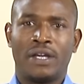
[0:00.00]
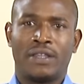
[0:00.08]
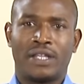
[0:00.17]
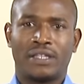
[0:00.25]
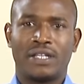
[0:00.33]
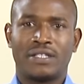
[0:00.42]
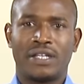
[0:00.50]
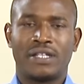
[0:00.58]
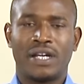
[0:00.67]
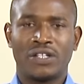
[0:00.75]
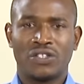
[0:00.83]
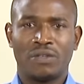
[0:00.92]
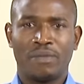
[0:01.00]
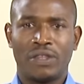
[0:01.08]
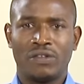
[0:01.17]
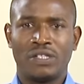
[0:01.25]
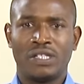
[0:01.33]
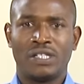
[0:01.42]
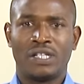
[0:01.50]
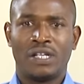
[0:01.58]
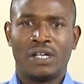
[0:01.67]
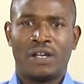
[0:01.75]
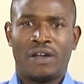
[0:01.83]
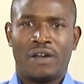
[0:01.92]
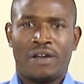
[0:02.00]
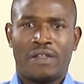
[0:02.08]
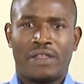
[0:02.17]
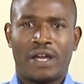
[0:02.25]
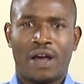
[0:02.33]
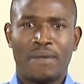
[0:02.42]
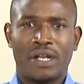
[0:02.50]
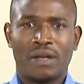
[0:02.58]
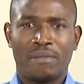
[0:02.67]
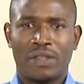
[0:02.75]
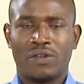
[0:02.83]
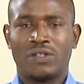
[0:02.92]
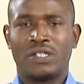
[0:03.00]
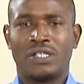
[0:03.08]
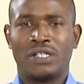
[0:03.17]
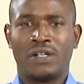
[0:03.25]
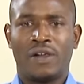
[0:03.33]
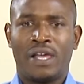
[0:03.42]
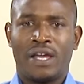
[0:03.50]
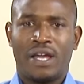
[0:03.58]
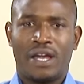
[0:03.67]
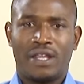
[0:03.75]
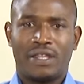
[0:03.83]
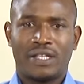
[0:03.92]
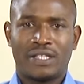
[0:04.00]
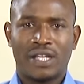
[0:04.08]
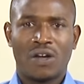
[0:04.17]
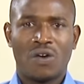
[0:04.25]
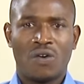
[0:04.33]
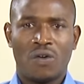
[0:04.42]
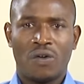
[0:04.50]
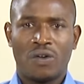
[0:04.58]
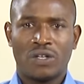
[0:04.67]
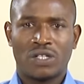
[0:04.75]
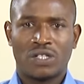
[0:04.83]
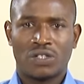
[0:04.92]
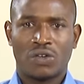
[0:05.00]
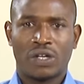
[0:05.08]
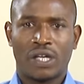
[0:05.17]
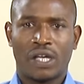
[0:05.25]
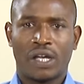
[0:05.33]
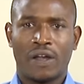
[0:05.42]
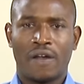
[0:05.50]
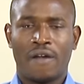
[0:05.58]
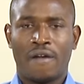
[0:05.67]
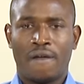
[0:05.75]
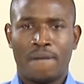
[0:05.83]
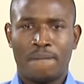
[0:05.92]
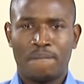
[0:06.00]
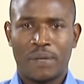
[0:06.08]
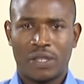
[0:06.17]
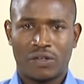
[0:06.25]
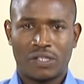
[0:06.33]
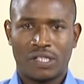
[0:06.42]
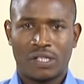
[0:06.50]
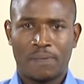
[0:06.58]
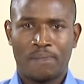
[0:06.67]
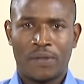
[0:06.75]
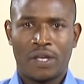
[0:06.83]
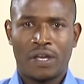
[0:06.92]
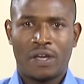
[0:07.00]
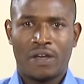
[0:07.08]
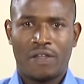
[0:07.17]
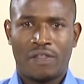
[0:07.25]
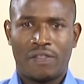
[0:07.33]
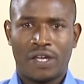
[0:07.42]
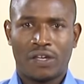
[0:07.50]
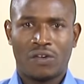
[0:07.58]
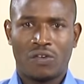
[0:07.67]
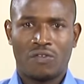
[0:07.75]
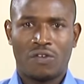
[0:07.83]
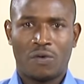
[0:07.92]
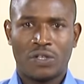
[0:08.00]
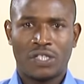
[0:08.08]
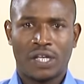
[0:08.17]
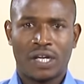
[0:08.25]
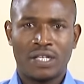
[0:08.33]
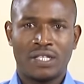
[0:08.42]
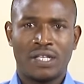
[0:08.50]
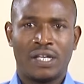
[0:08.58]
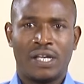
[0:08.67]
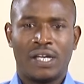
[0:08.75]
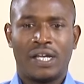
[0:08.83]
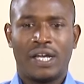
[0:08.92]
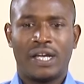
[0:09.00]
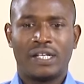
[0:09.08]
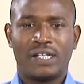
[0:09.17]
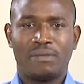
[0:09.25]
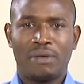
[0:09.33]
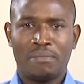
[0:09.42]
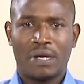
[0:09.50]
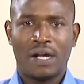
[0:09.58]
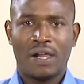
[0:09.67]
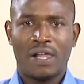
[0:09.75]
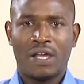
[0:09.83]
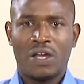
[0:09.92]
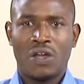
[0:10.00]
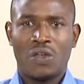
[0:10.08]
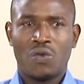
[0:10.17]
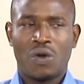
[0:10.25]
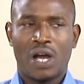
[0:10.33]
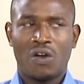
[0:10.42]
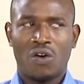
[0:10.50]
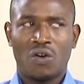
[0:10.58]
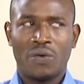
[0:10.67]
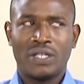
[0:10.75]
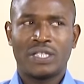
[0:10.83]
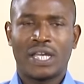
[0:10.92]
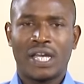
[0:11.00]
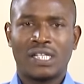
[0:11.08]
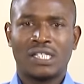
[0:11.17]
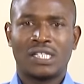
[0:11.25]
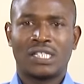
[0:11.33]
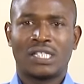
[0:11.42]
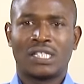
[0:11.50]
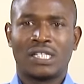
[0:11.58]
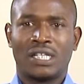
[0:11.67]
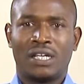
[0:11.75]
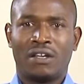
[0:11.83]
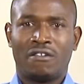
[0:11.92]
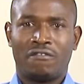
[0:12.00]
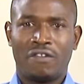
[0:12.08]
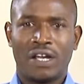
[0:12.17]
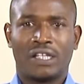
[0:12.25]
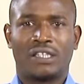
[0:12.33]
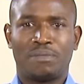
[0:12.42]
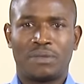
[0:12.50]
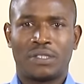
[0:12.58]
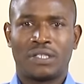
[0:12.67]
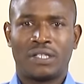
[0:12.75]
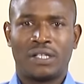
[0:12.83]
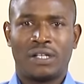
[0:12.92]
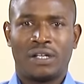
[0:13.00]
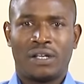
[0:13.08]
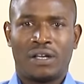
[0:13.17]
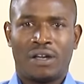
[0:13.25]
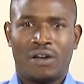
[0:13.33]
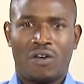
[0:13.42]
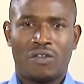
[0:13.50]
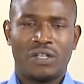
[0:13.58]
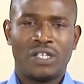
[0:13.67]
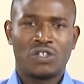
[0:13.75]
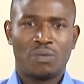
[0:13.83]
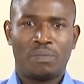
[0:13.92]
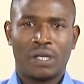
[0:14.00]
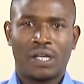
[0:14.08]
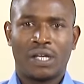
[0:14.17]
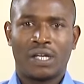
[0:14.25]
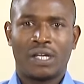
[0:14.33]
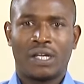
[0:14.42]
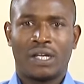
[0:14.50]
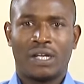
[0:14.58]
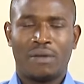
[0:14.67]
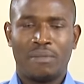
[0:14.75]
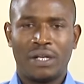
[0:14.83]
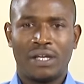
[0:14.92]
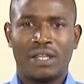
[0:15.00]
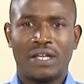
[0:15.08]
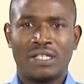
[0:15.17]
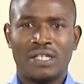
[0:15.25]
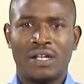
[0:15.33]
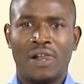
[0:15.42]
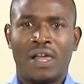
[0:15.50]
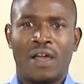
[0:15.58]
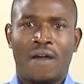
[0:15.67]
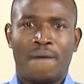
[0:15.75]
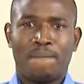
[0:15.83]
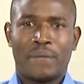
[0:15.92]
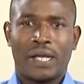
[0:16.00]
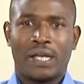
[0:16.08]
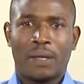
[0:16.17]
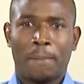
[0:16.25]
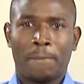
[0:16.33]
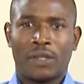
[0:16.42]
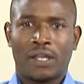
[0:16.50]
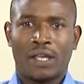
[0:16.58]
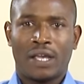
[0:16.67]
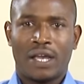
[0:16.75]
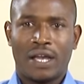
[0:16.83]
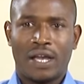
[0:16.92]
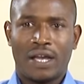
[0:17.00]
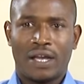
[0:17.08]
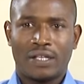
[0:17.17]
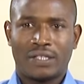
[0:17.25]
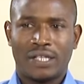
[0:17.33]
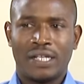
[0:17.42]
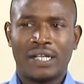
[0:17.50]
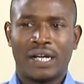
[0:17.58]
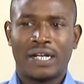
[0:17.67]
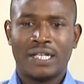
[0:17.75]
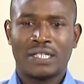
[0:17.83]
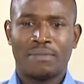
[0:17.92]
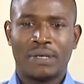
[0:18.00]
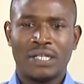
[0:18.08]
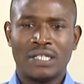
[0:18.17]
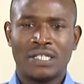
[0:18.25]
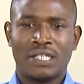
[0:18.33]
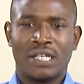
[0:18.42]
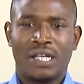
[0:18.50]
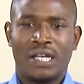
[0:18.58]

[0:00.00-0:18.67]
That is the induction method, the hammering method, and the single stroking method. Thank you for watching us. And remember, you can always get fingertips on topic and many others by sending an SMS,